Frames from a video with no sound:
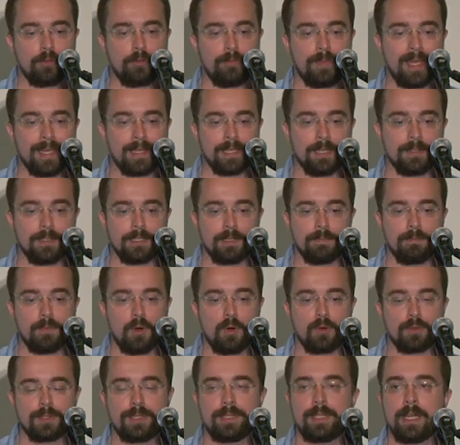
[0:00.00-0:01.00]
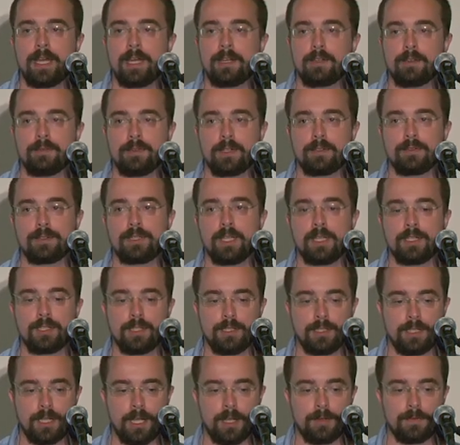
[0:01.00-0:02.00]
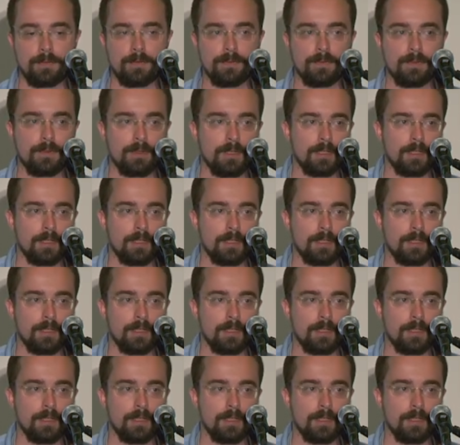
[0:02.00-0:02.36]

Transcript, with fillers: of making the most out of annotation time.